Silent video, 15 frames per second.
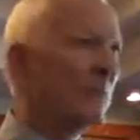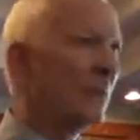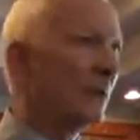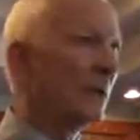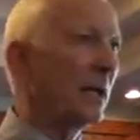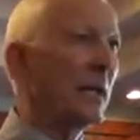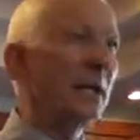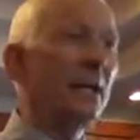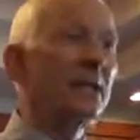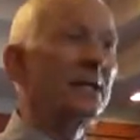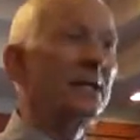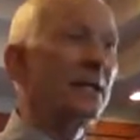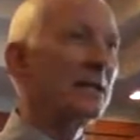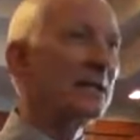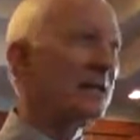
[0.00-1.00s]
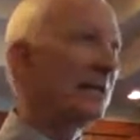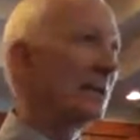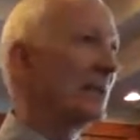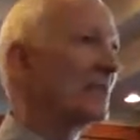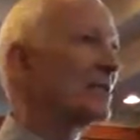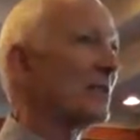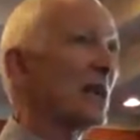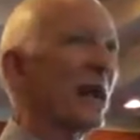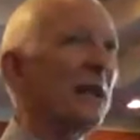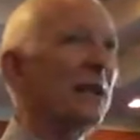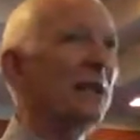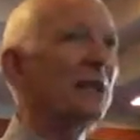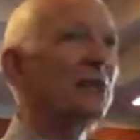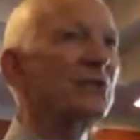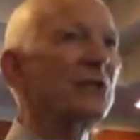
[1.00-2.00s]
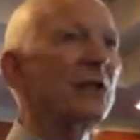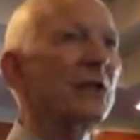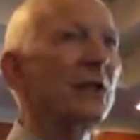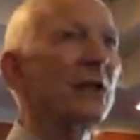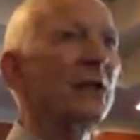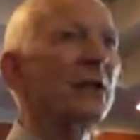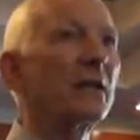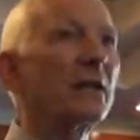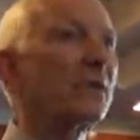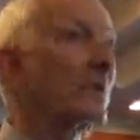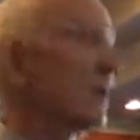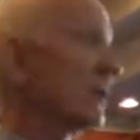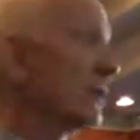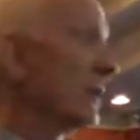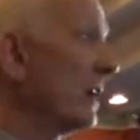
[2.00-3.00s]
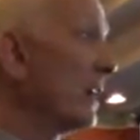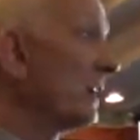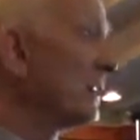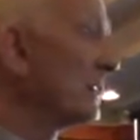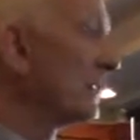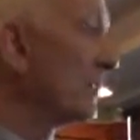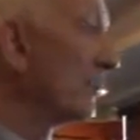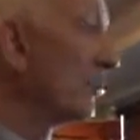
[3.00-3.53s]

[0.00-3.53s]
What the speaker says: it's not easy. I don't even get around to